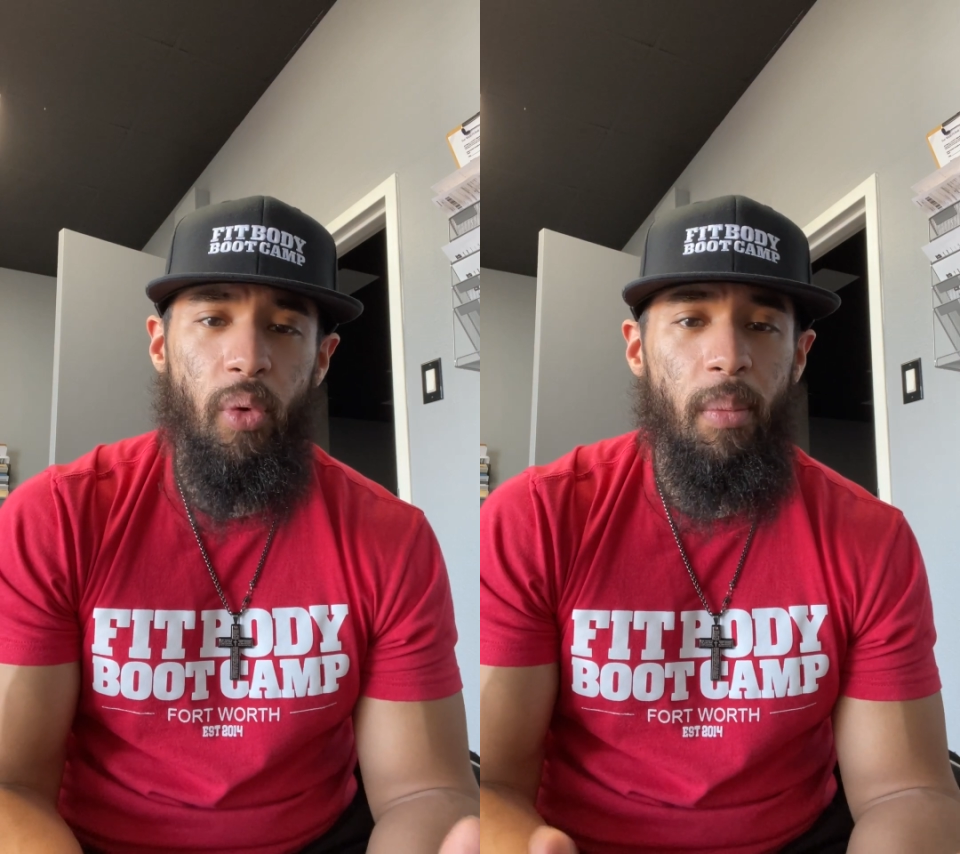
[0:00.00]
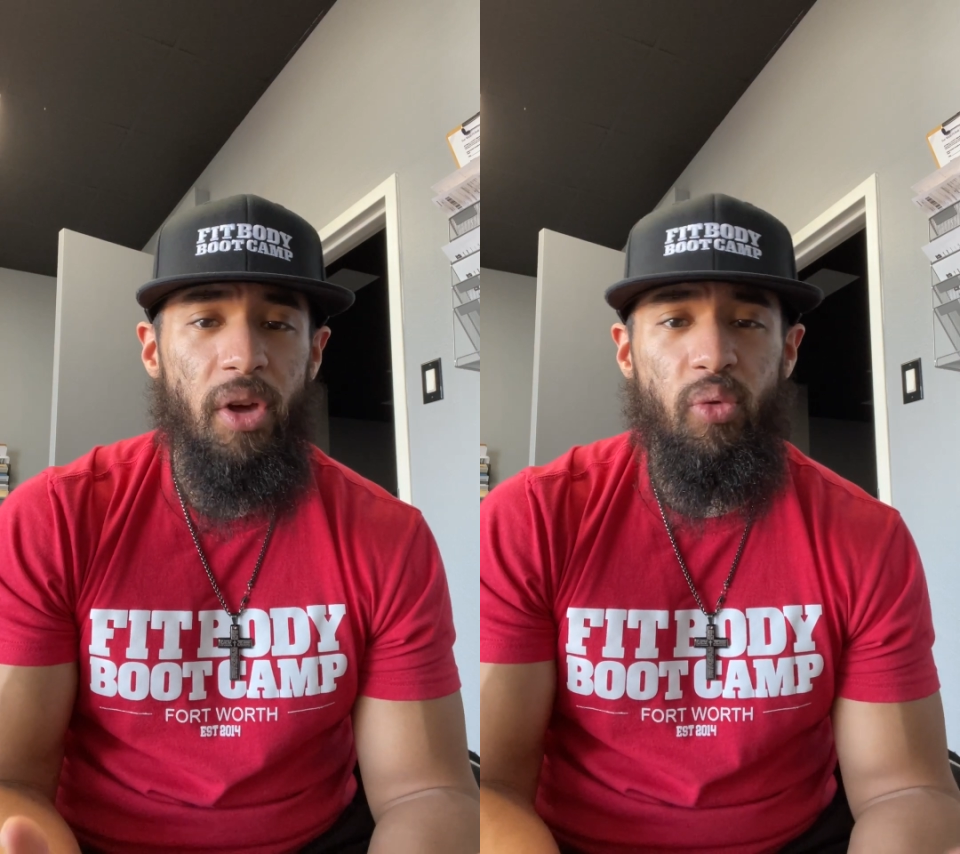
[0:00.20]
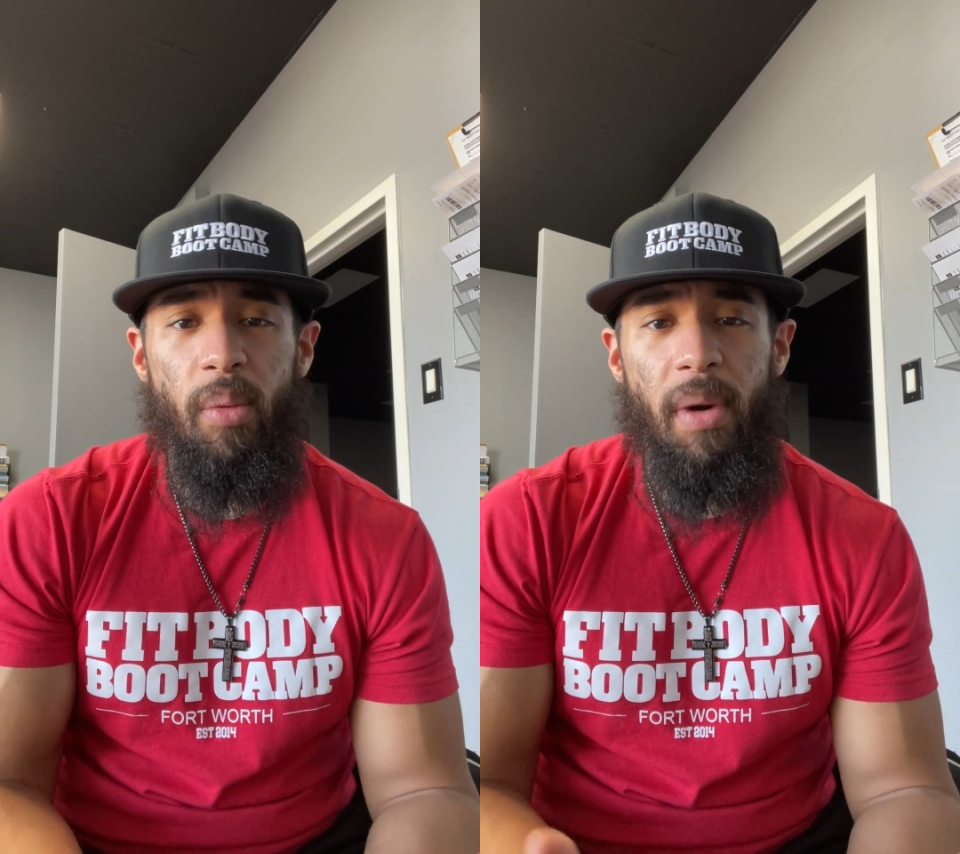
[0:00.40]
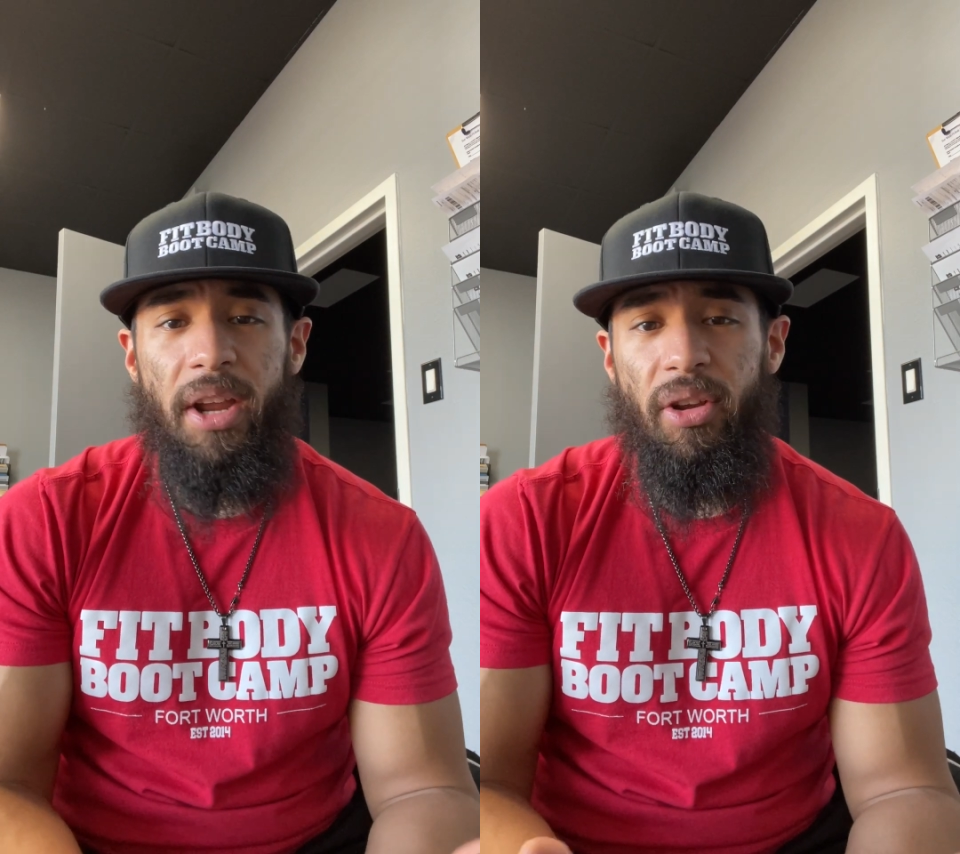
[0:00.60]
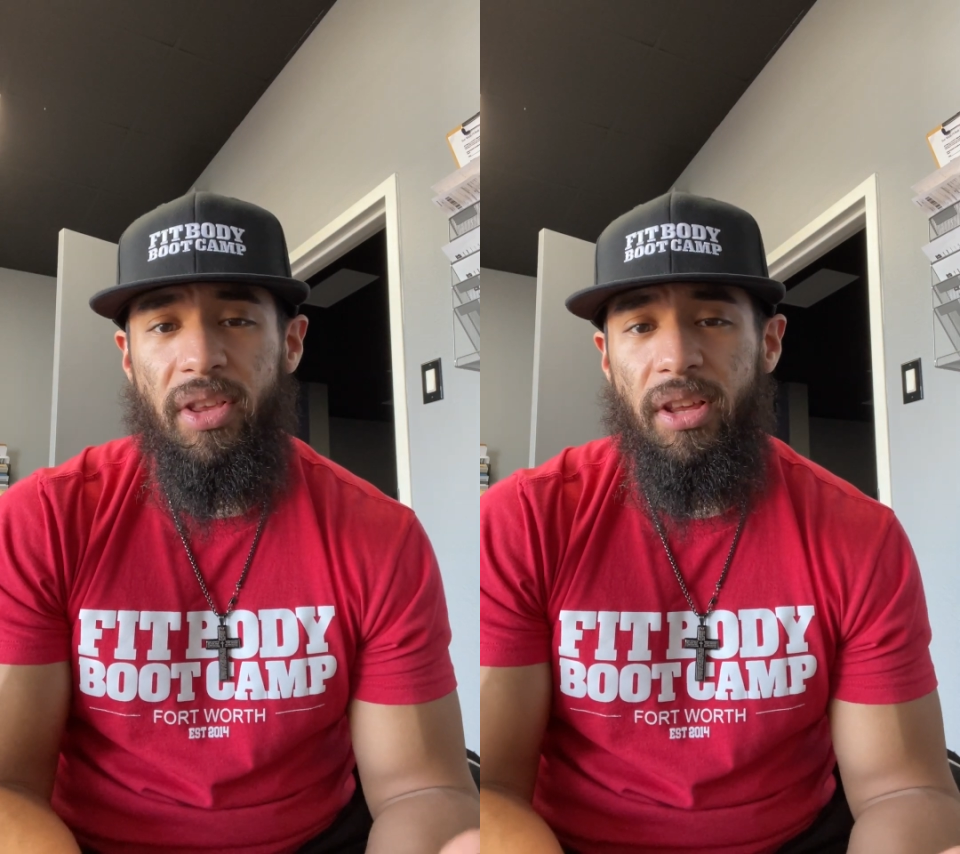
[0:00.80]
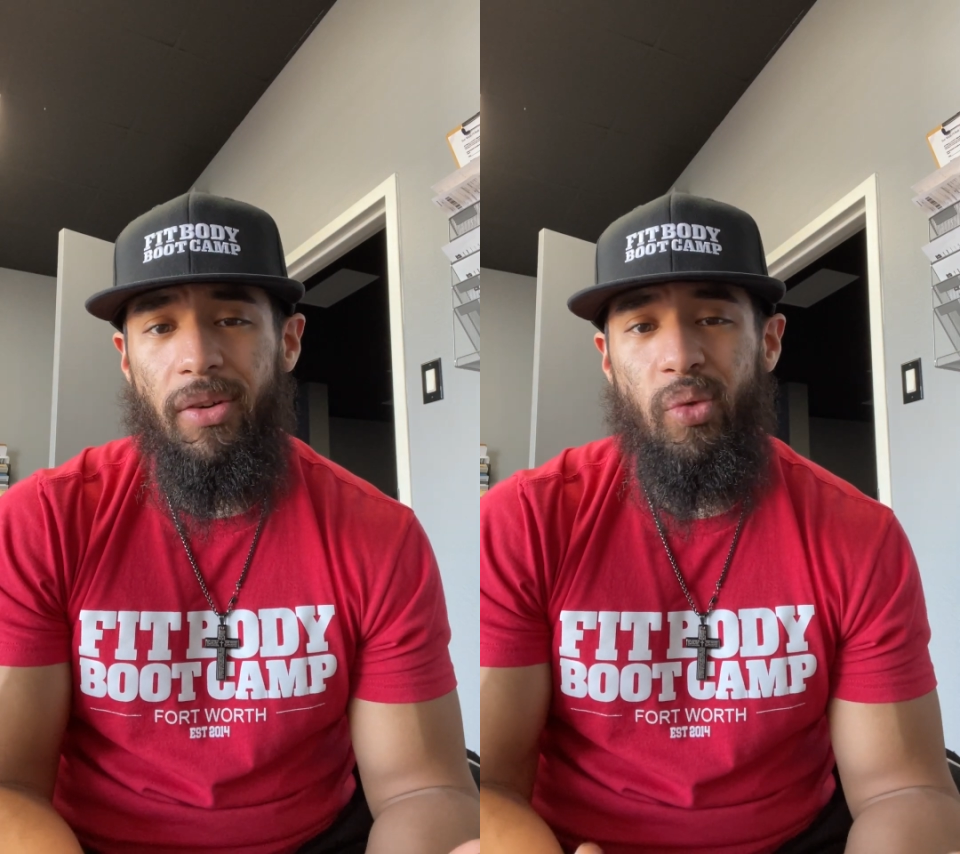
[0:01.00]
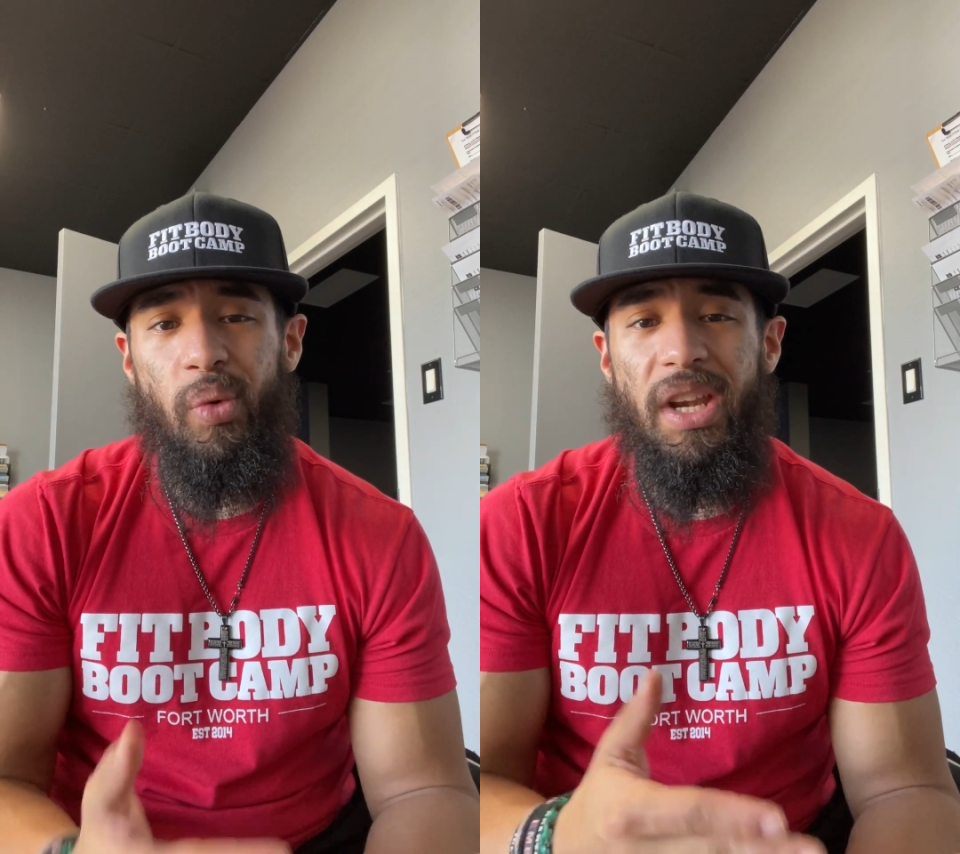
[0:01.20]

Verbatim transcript: we must remind ourselves we